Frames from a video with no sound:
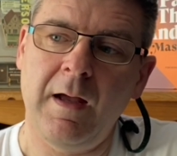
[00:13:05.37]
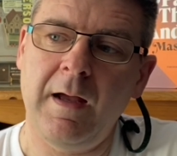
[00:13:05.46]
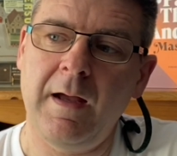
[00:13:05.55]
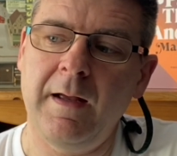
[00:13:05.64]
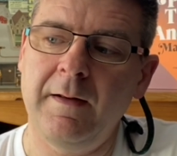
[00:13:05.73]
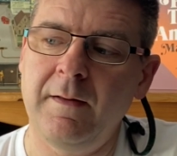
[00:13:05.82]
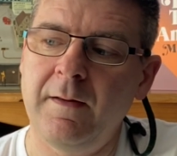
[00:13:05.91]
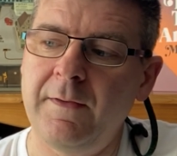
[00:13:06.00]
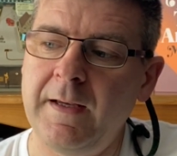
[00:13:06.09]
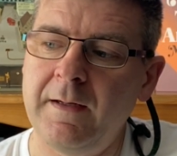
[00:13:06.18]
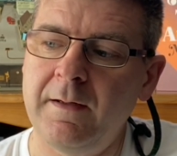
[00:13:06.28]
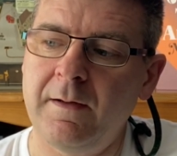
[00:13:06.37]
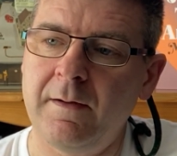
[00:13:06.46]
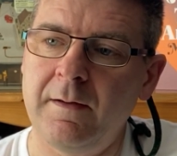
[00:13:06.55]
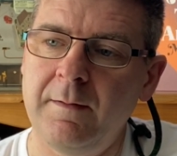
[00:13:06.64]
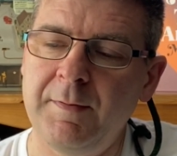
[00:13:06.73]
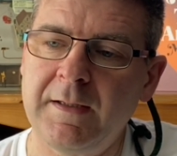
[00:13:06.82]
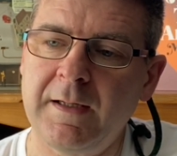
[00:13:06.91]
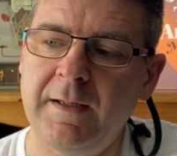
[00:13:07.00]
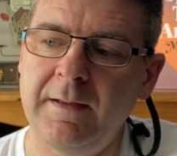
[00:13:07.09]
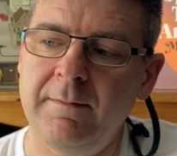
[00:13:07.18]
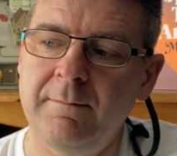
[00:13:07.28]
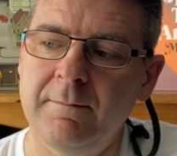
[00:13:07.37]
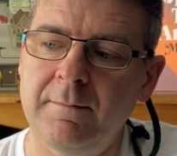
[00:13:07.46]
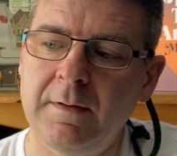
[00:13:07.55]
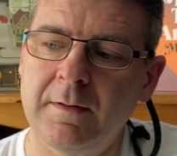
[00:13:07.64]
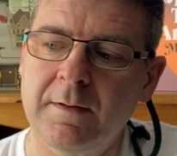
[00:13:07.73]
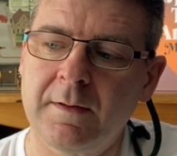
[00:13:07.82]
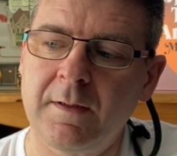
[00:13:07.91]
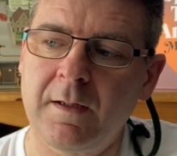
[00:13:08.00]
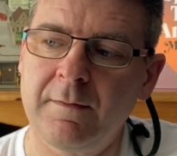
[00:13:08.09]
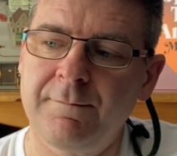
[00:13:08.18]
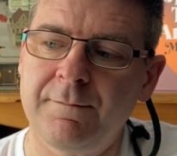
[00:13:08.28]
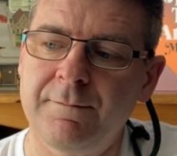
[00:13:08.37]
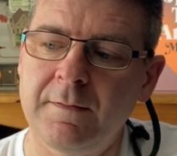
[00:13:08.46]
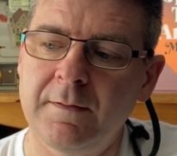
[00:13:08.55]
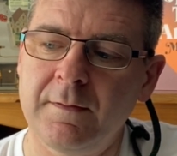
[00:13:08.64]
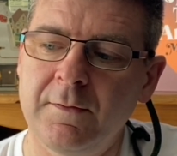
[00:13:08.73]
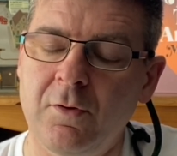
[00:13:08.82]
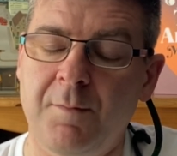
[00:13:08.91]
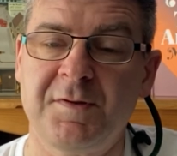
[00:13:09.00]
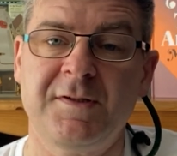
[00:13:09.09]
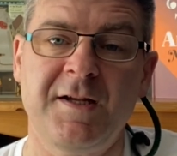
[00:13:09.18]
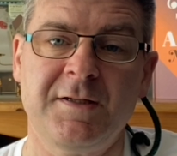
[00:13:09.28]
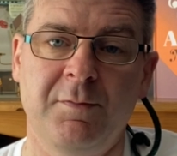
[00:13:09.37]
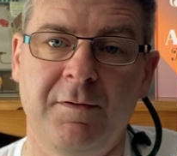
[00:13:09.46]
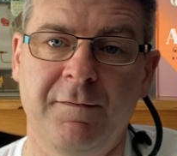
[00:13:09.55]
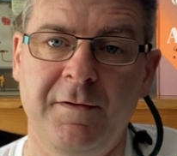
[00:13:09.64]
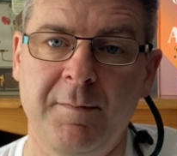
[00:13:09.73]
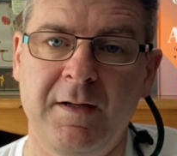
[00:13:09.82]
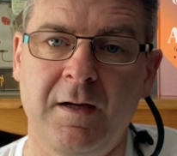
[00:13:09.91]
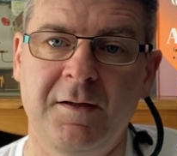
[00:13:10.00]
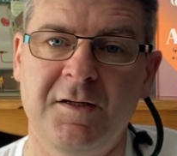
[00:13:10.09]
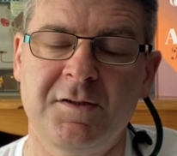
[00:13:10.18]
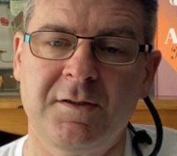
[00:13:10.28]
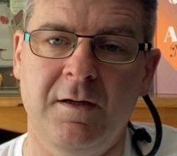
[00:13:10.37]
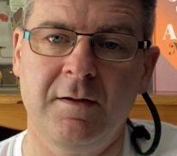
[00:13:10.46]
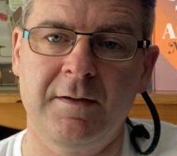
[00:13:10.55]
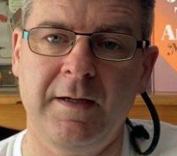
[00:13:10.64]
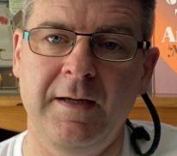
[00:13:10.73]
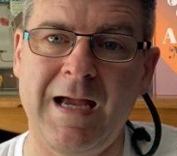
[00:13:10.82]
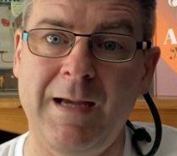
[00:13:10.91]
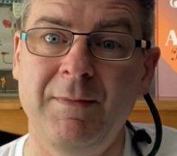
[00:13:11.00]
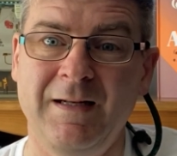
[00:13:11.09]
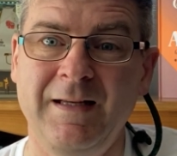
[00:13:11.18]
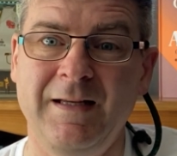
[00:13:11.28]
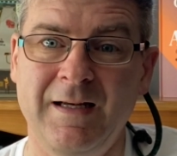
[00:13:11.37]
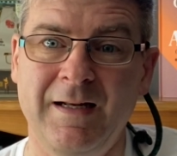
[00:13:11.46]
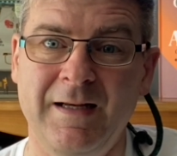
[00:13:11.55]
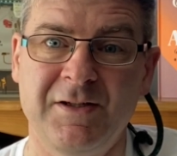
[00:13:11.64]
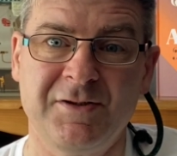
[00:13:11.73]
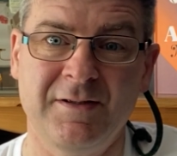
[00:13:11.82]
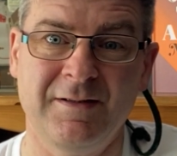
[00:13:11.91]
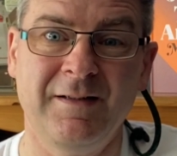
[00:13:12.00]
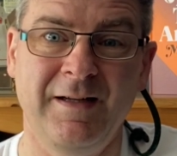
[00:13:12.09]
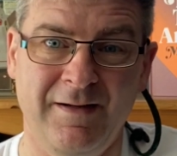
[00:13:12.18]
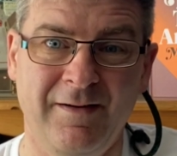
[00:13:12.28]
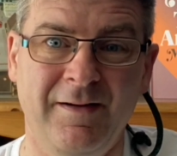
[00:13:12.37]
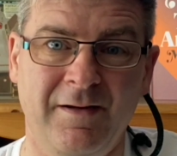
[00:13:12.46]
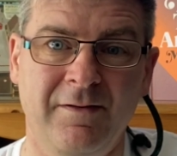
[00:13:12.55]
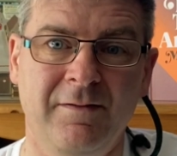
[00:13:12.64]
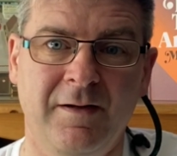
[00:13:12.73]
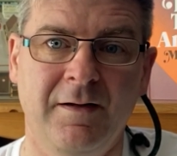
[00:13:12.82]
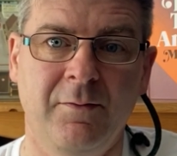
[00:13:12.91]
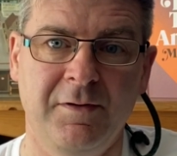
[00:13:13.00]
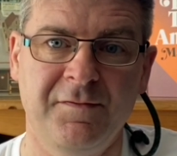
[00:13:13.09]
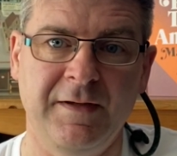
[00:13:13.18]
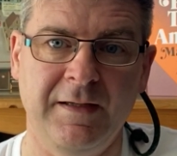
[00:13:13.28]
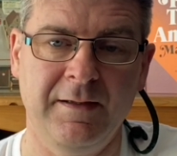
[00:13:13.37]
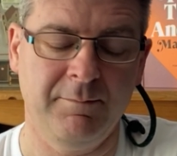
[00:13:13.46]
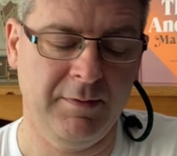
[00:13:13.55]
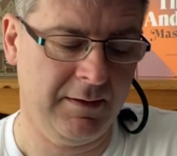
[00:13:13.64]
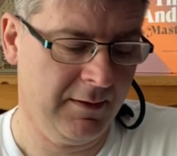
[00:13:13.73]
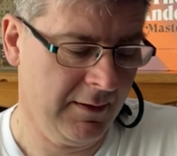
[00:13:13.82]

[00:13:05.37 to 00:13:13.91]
And then I became kind of not obsessed with the film. I did start a Amelie collection. Yeah, I know what you're thinking, but